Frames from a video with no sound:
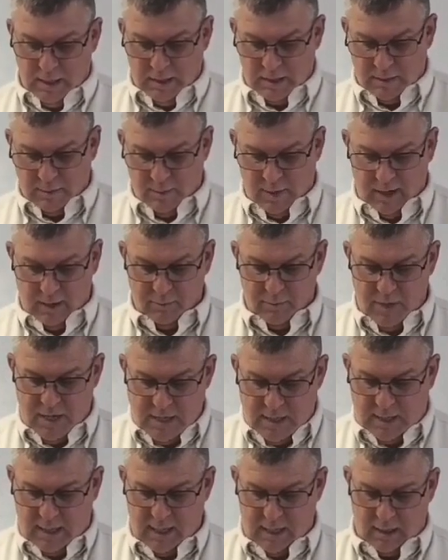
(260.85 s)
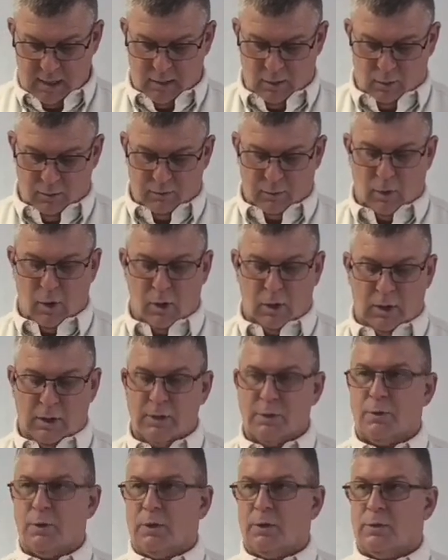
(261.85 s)
to make me king over all
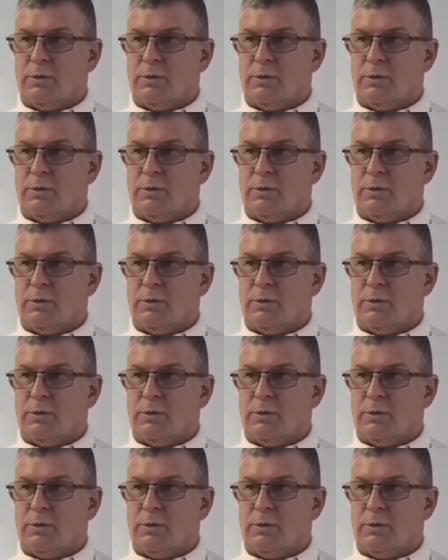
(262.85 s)
Israel."